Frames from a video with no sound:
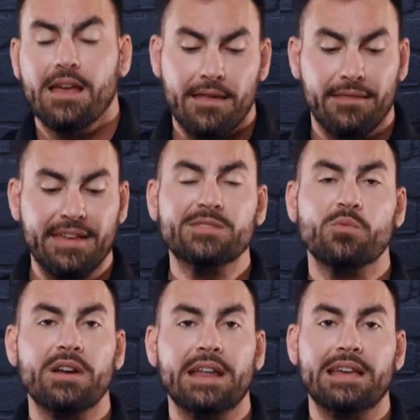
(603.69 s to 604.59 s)
This
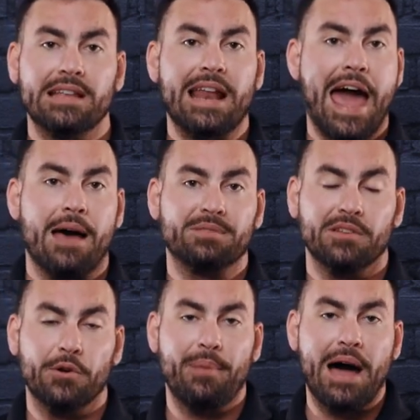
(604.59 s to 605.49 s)
one is an
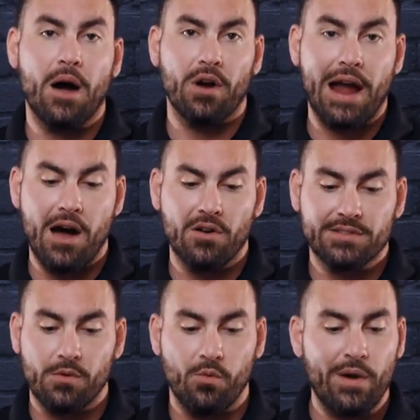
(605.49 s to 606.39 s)
absolute
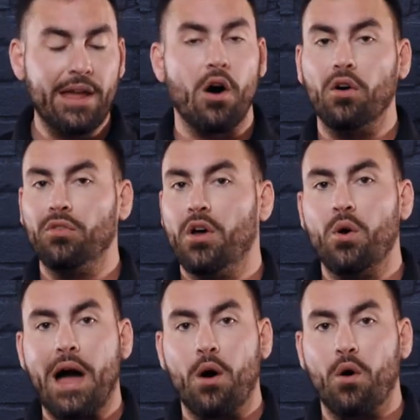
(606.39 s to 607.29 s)
powerhouse. We all
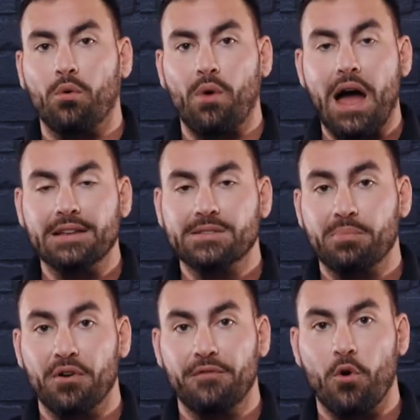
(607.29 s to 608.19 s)
know how Arai's
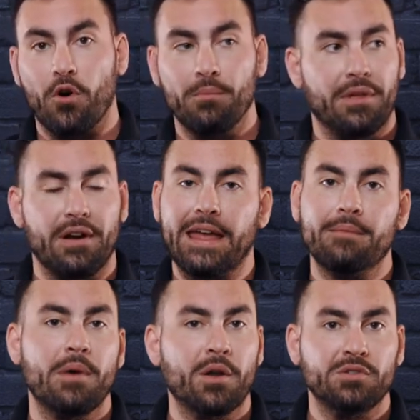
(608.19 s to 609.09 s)
perform. They're
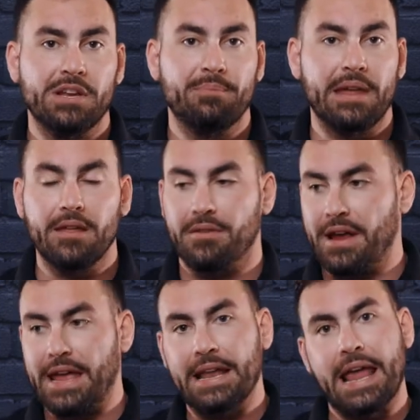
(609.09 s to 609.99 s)
in MotoGP,
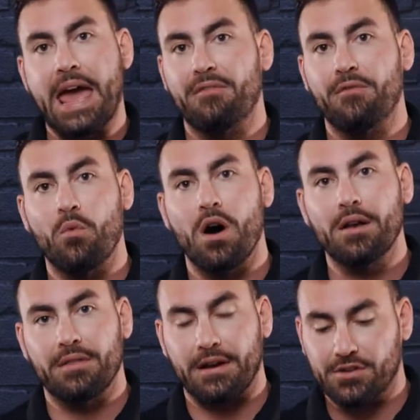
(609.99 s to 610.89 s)
they're in
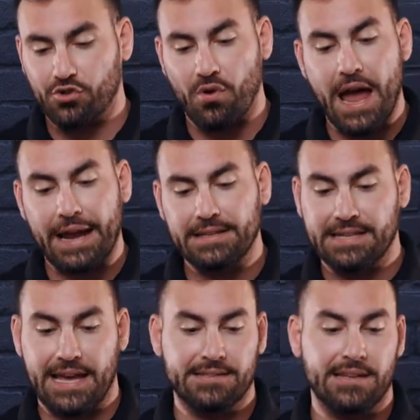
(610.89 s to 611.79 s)
F1, they're tried,
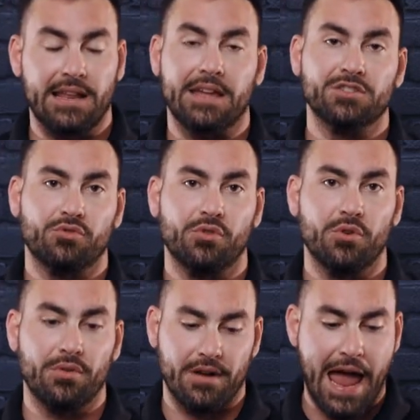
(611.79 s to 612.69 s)
tested, and
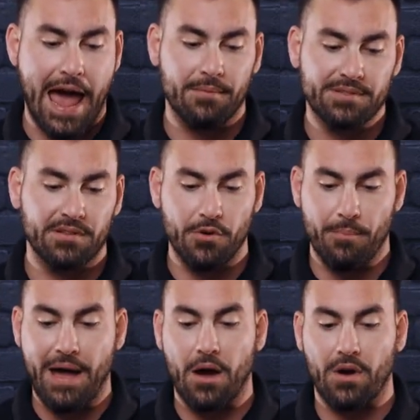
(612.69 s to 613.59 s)
true. They're
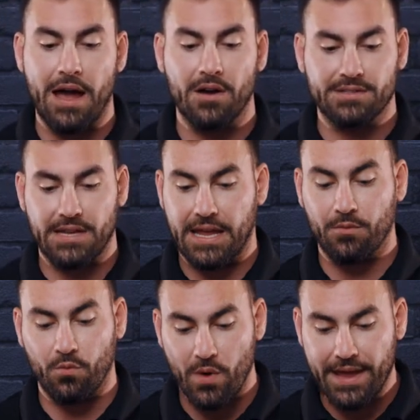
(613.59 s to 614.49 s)
absolute powerhouse
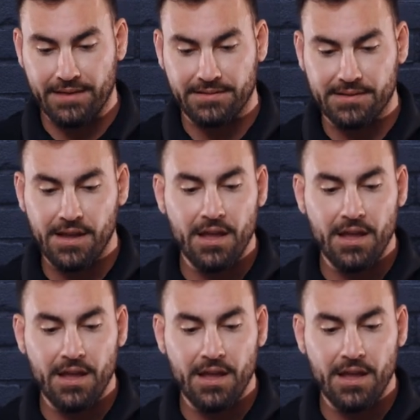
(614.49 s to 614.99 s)
in wins.